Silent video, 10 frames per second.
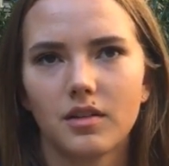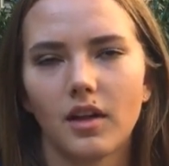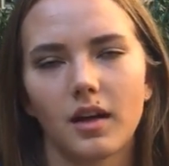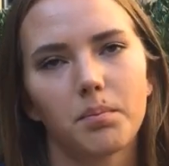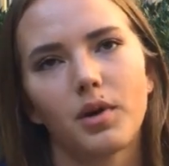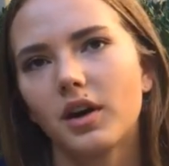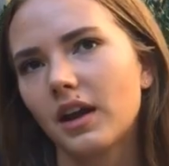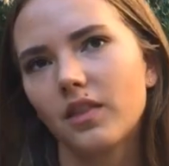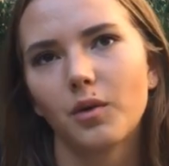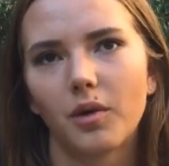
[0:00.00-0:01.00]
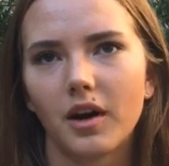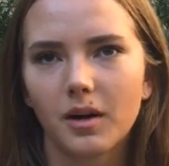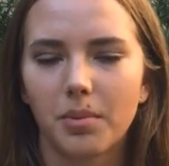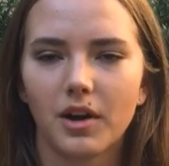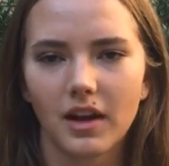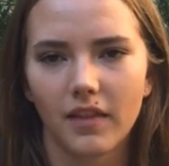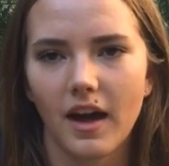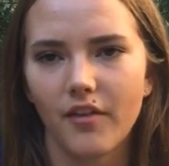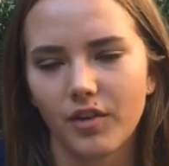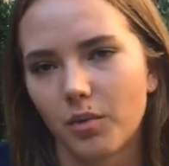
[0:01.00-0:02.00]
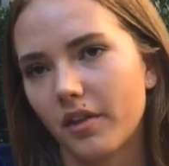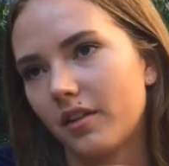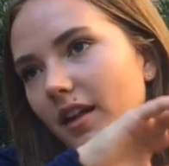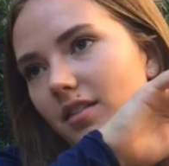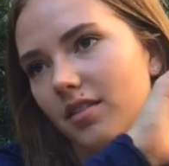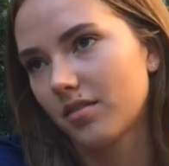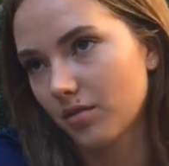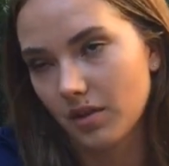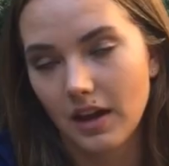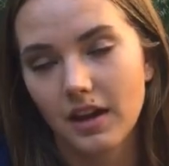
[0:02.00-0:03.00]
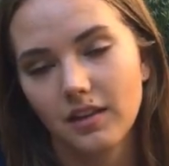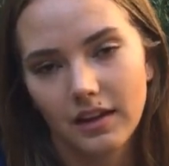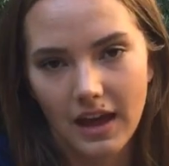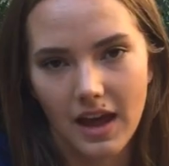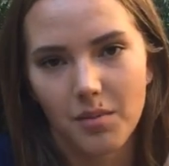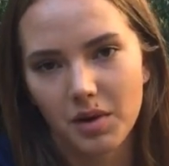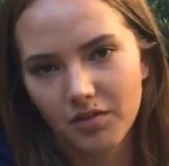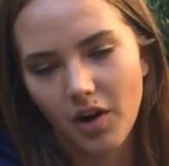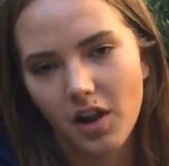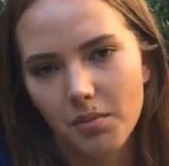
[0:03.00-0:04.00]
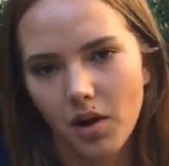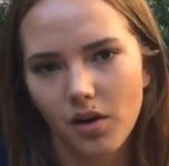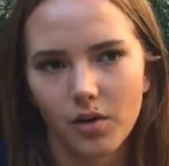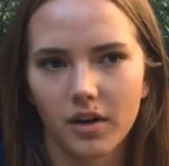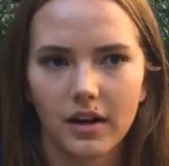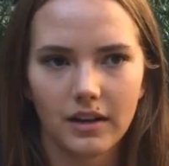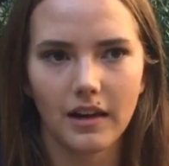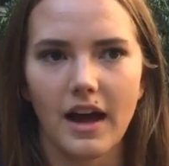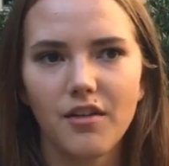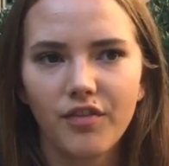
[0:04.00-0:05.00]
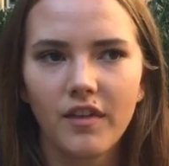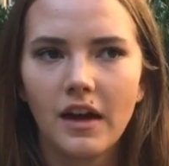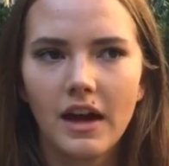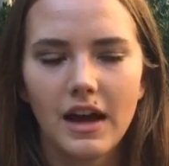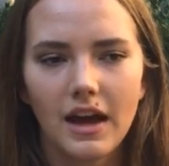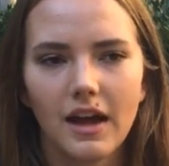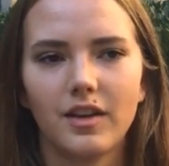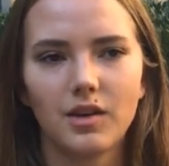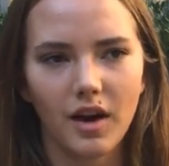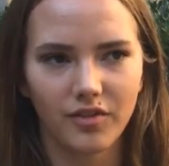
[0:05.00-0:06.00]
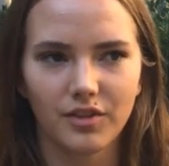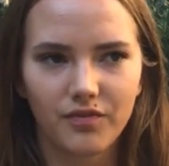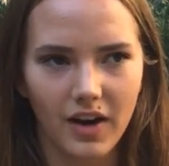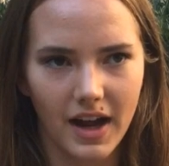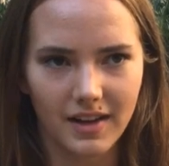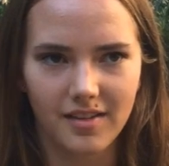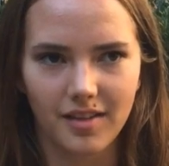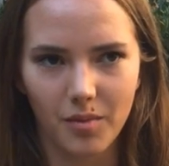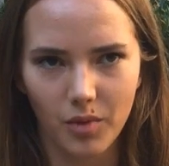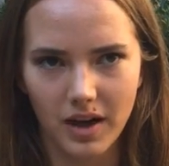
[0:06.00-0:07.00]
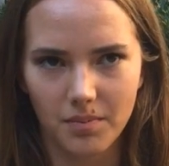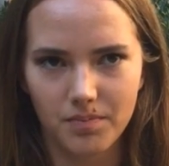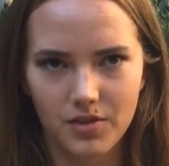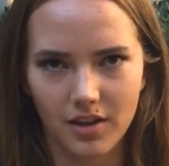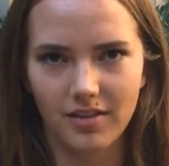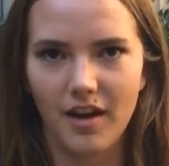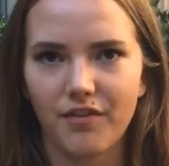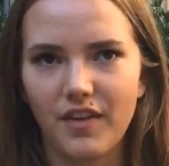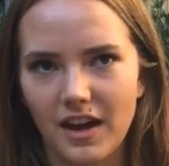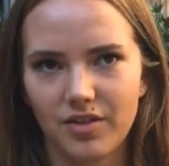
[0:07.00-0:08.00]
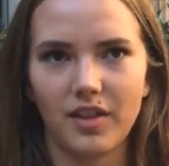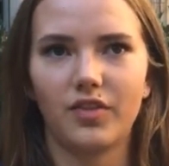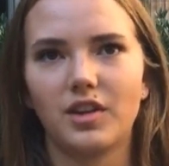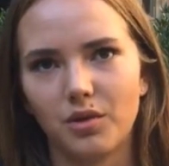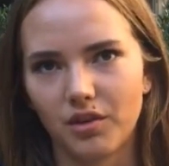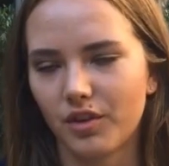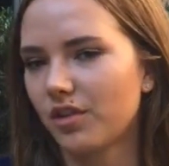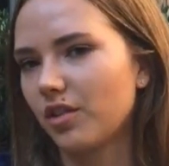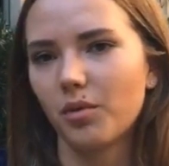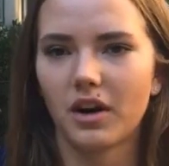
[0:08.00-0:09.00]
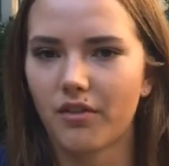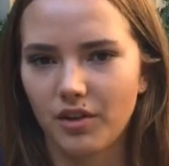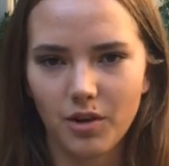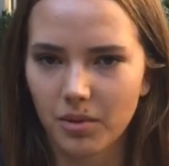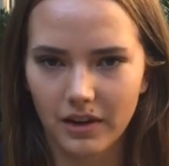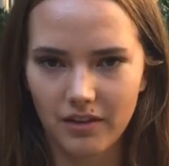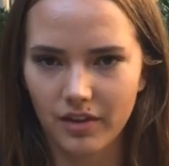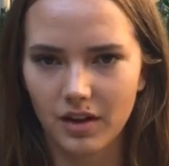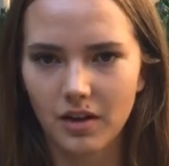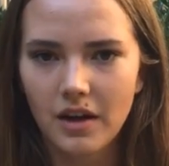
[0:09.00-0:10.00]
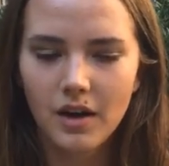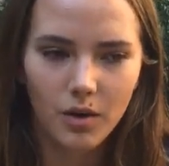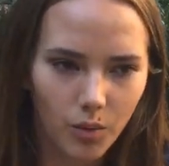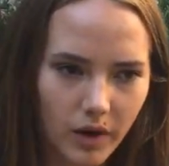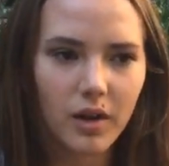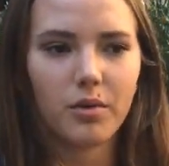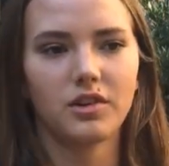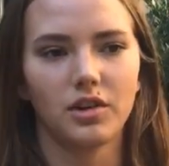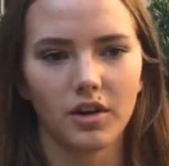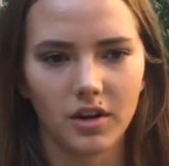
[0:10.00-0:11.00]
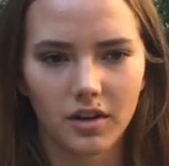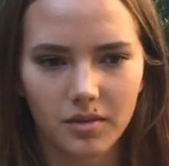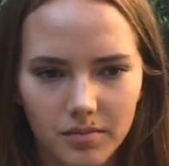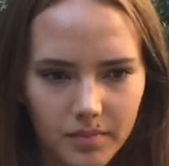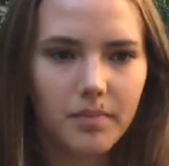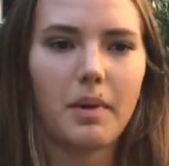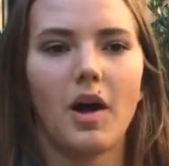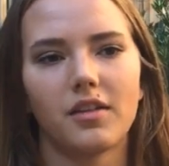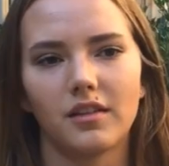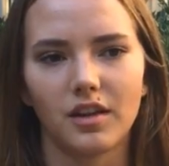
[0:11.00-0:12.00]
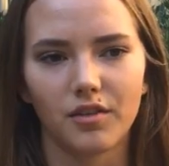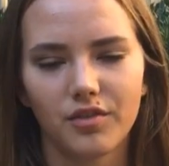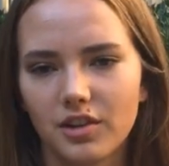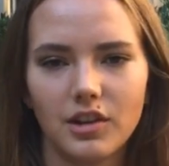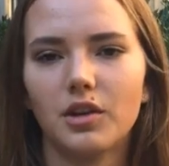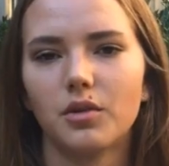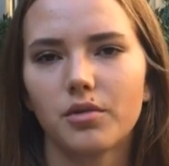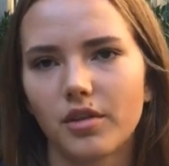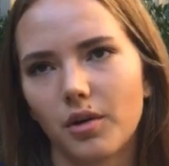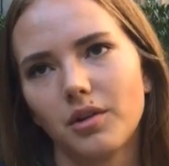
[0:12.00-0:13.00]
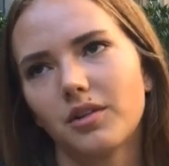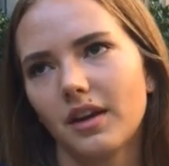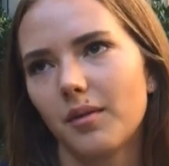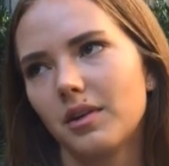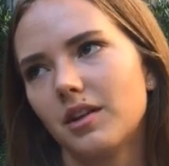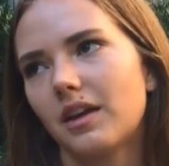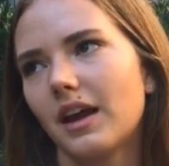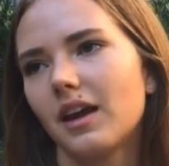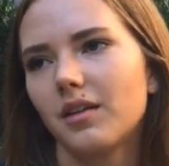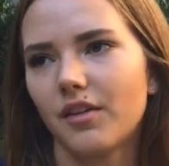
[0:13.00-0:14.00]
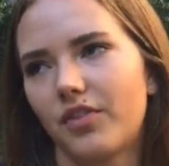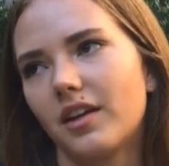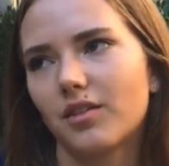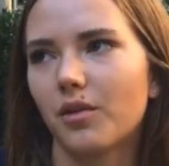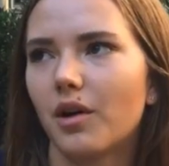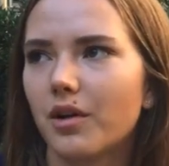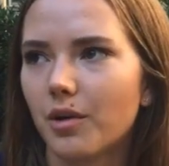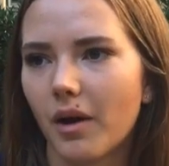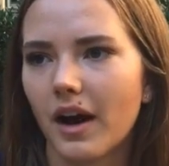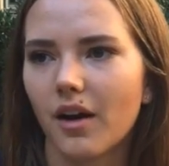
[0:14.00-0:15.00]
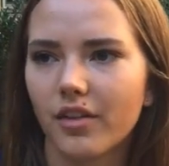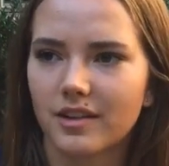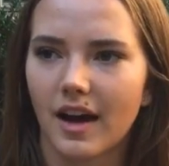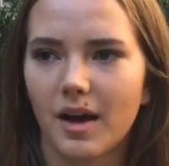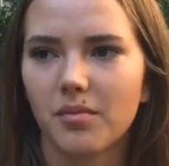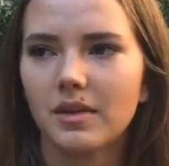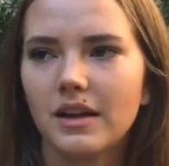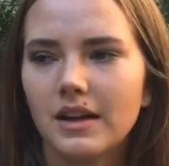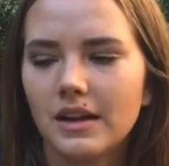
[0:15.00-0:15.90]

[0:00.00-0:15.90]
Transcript: like putting in the work, putting in the effort, whether that's in the game, in volleyball, or in life. And then you have to find some way to just have faith that the universe or whatever you believe in will return positive to you. So, you can't, if things don't go your way all the time,